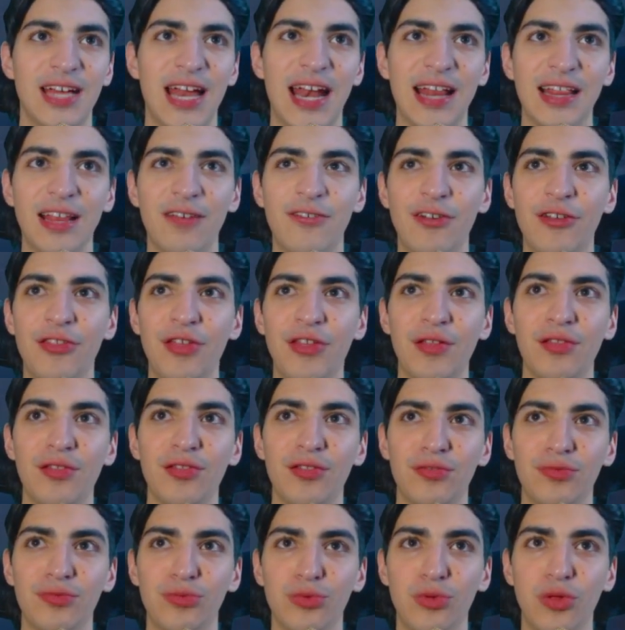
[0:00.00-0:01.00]
And I love how they
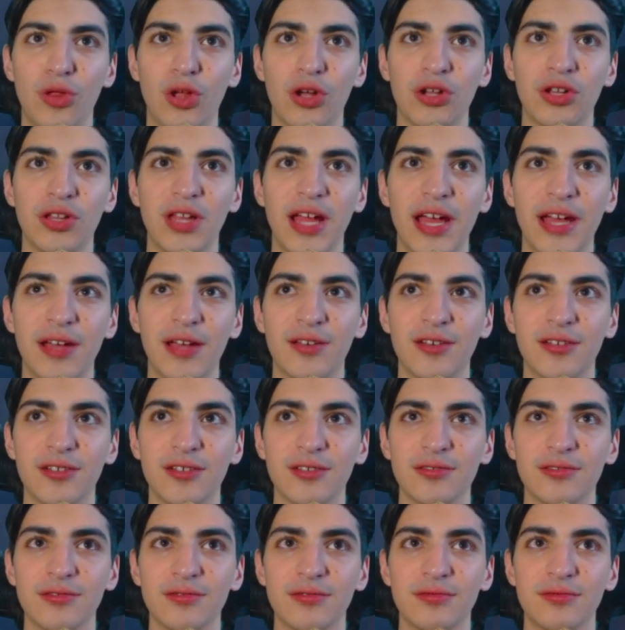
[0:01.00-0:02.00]
look like
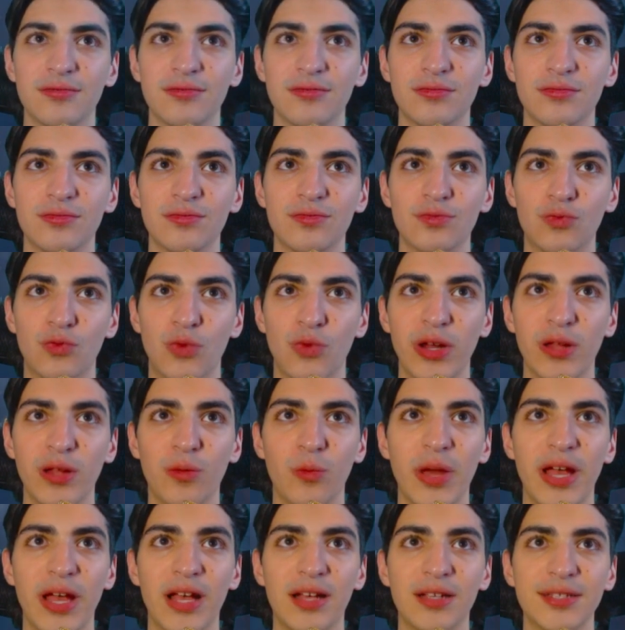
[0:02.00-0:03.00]

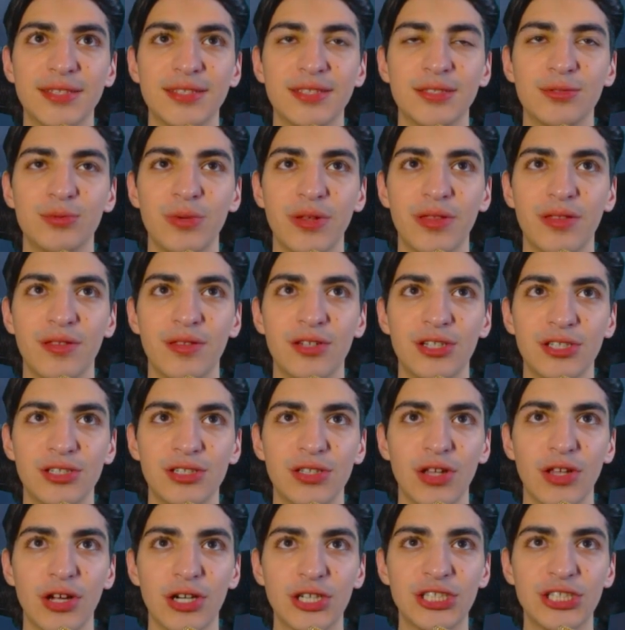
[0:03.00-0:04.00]
real whales with
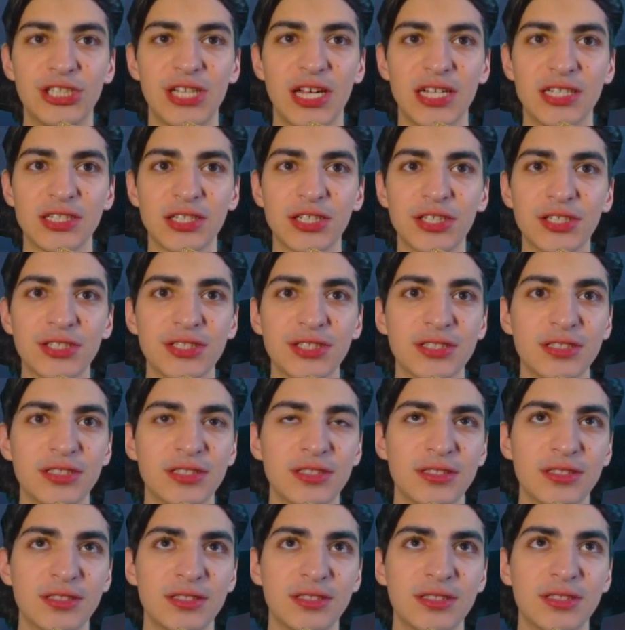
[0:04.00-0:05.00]
just large tentacles.
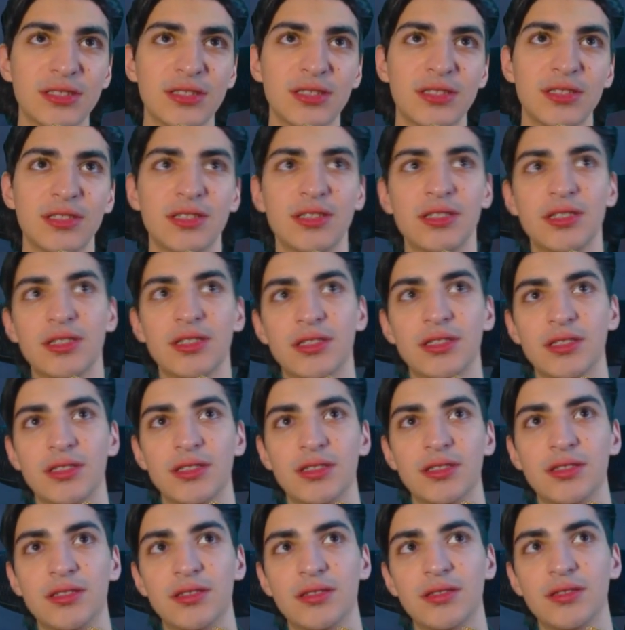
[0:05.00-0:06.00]
Power level would be
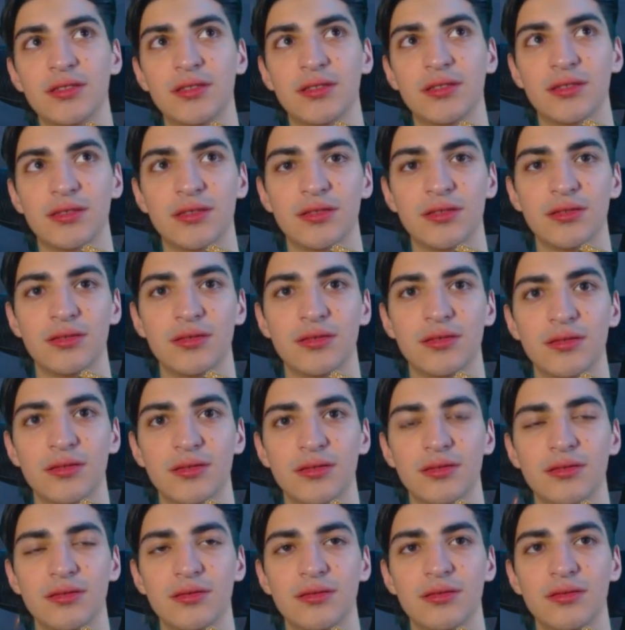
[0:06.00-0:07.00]
capable of a
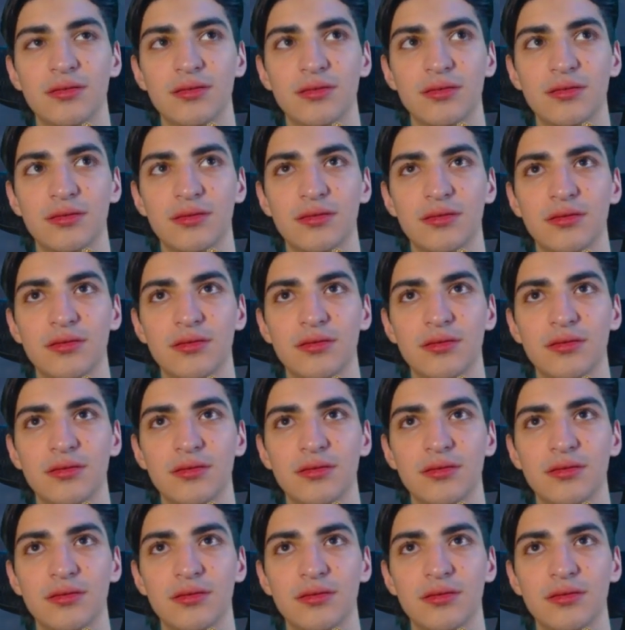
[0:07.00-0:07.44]
hyperspace jump